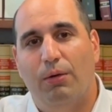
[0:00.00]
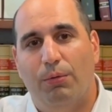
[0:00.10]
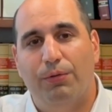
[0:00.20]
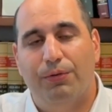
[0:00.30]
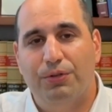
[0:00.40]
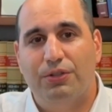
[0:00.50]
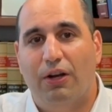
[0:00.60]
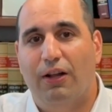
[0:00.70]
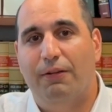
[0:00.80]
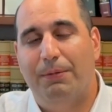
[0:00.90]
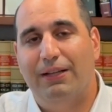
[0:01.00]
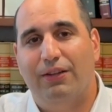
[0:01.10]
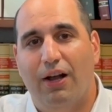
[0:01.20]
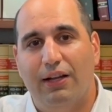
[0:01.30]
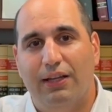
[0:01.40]
will first start off by
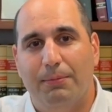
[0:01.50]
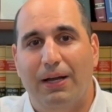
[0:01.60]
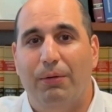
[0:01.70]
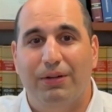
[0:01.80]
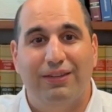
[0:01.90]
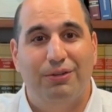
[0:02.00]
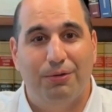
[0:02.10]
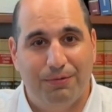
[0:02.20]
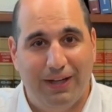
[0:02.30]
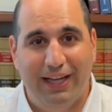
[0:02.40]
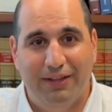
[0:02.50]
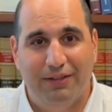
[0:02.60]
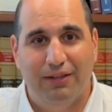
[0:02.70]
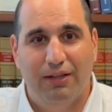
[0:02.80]
talking about what's in your file,